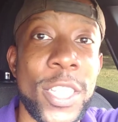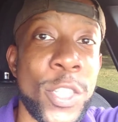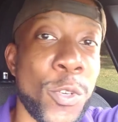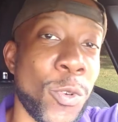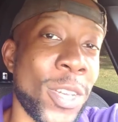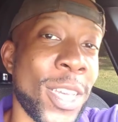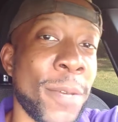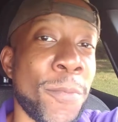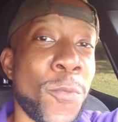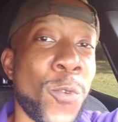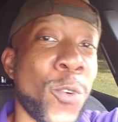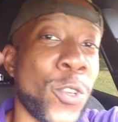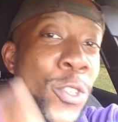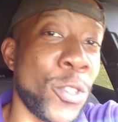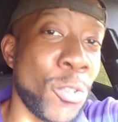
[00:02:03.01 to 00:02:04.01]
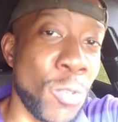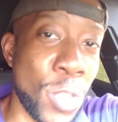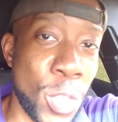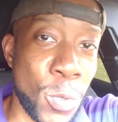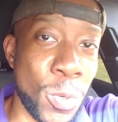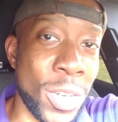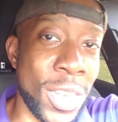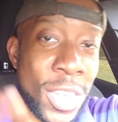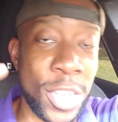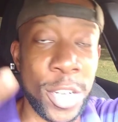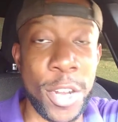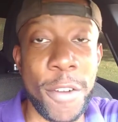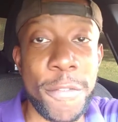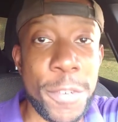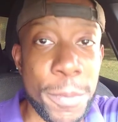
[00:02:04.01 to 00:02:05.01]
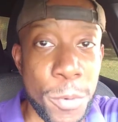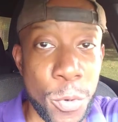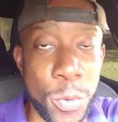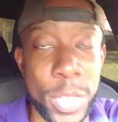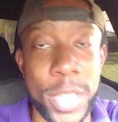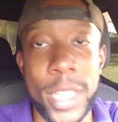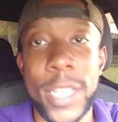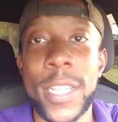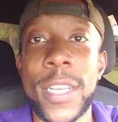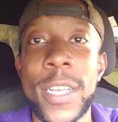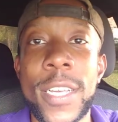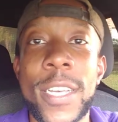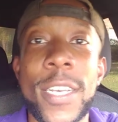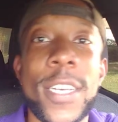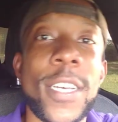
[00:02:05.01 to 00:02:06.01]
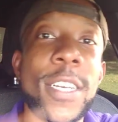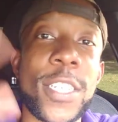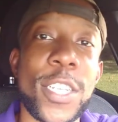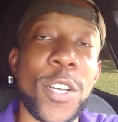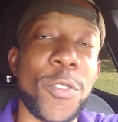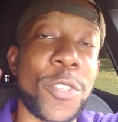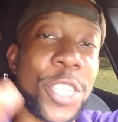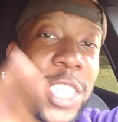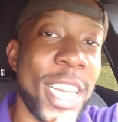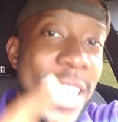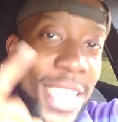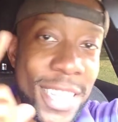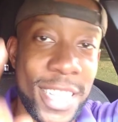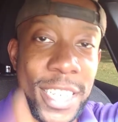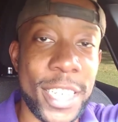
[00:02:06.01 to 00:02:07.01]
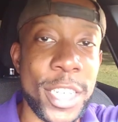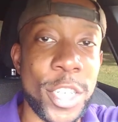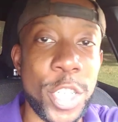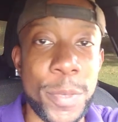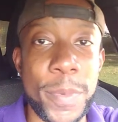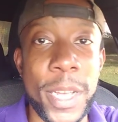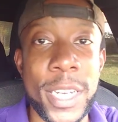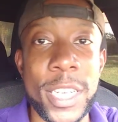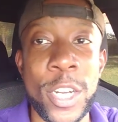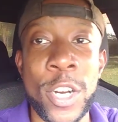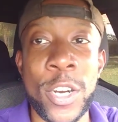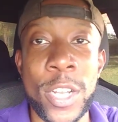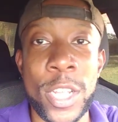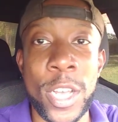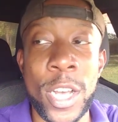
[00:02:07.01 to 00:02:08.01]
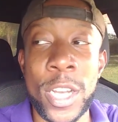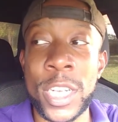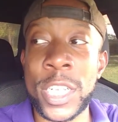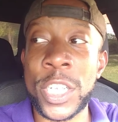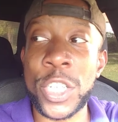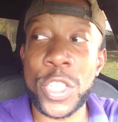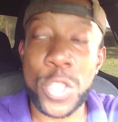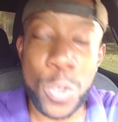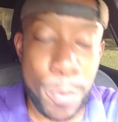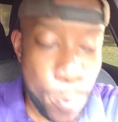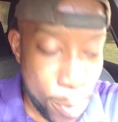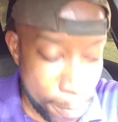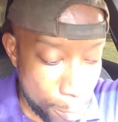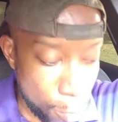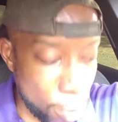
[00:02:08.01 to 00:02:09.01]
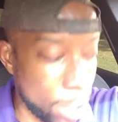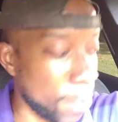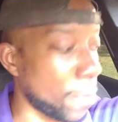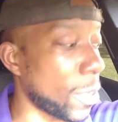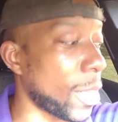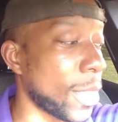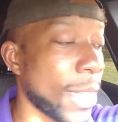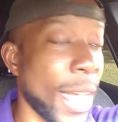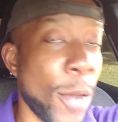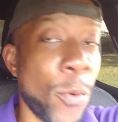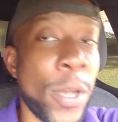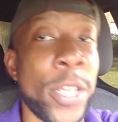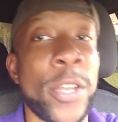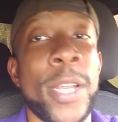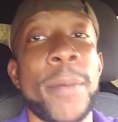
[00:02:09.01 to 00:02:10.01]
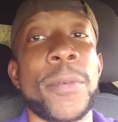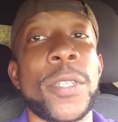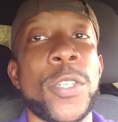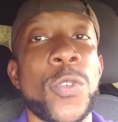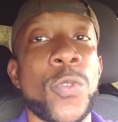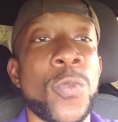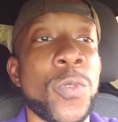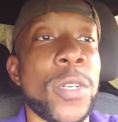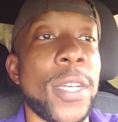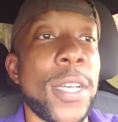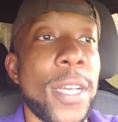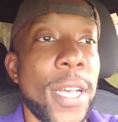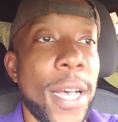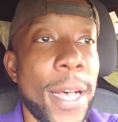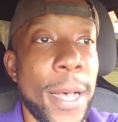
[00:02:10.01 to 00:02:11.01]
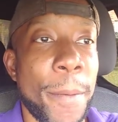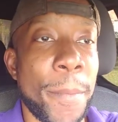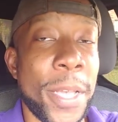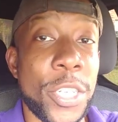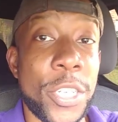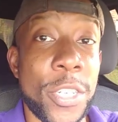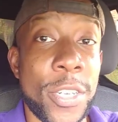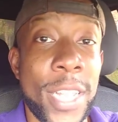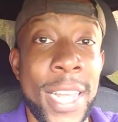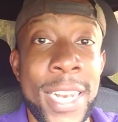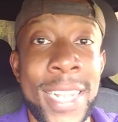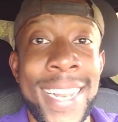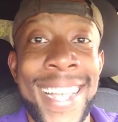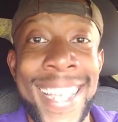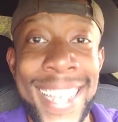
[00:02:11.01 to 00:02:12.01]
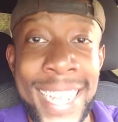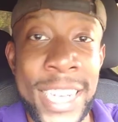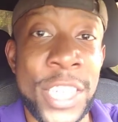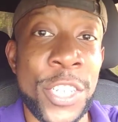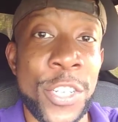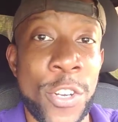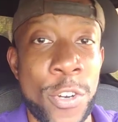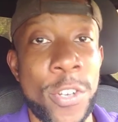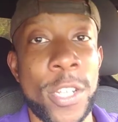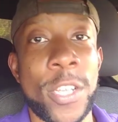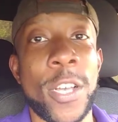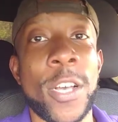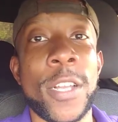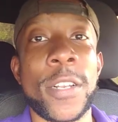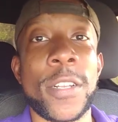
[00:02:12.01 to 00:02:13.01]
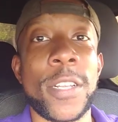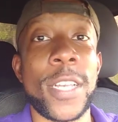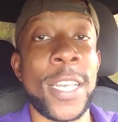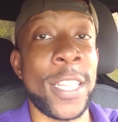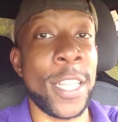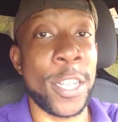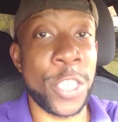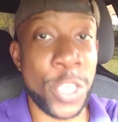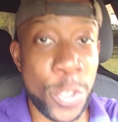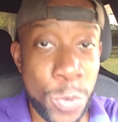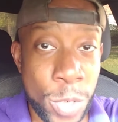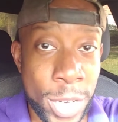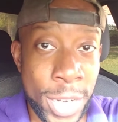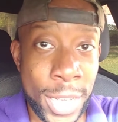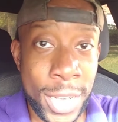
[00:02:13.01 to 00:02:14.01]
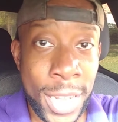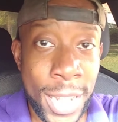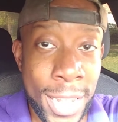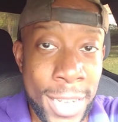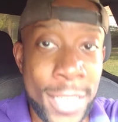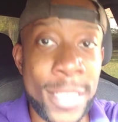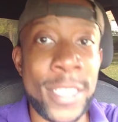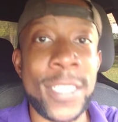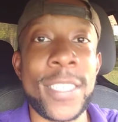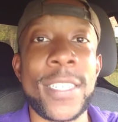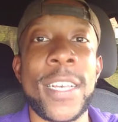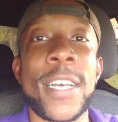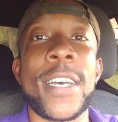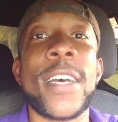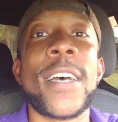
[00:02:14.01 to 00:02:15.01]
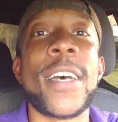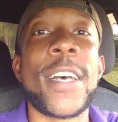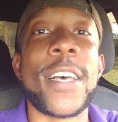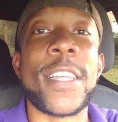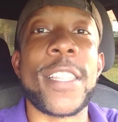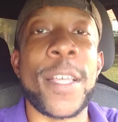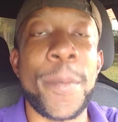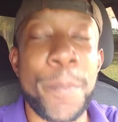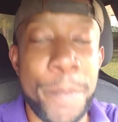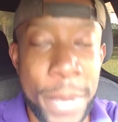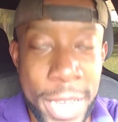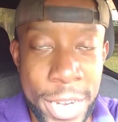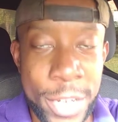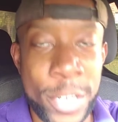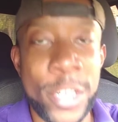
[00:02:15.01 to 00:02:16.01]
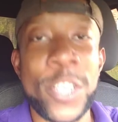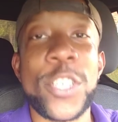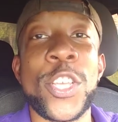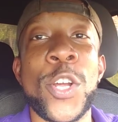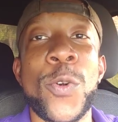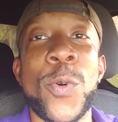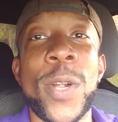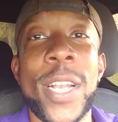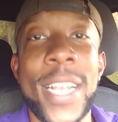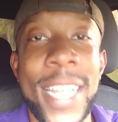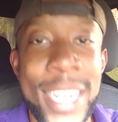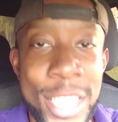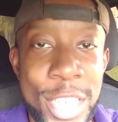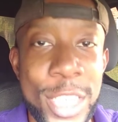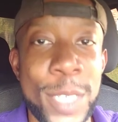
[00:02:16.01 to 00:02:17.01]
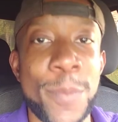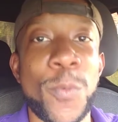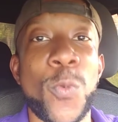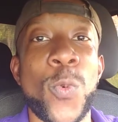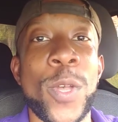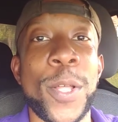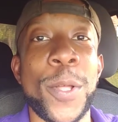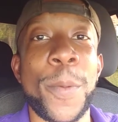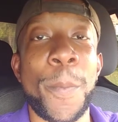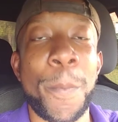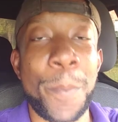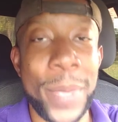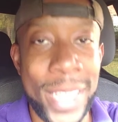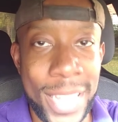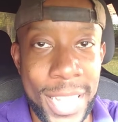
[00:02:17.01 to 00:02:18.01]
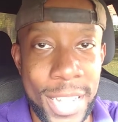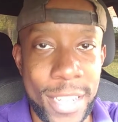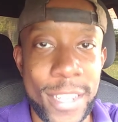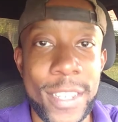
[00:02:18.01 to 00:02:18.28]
You'll get more used to it and comfortable with it. So checking the disrespect early on is super important because that way you're able to uh, make sure that it ends early on. And the sooner it ends, the better your relationship will be.